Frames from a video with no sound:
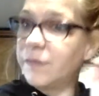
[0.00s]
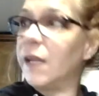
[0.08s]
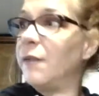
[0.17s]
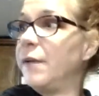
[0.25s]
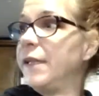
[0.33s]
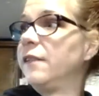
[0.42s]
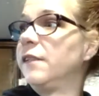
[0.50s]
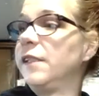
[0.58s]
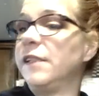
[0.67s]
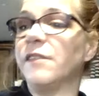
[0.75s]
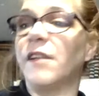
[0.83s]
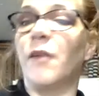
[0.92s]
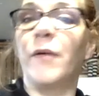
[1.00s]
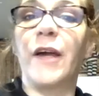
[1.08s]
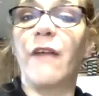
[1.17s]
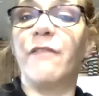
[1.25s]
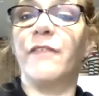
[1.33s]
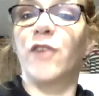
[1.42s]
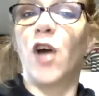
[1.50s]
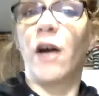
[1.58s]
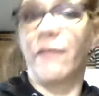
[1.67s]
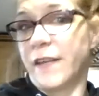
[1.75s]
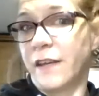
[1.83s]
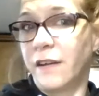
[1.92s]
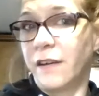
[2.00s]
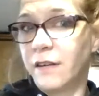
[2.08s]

I mean, he's going off of coffee.